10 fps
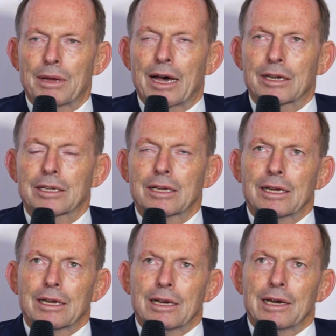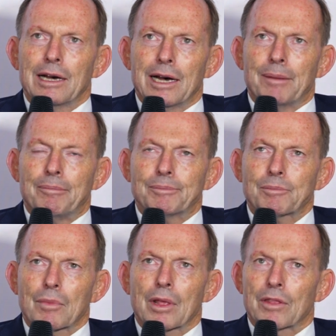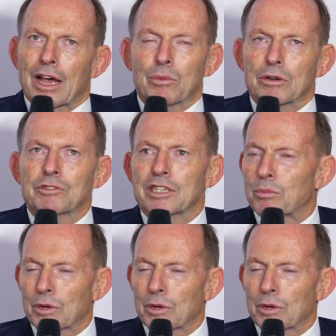about, they would have said,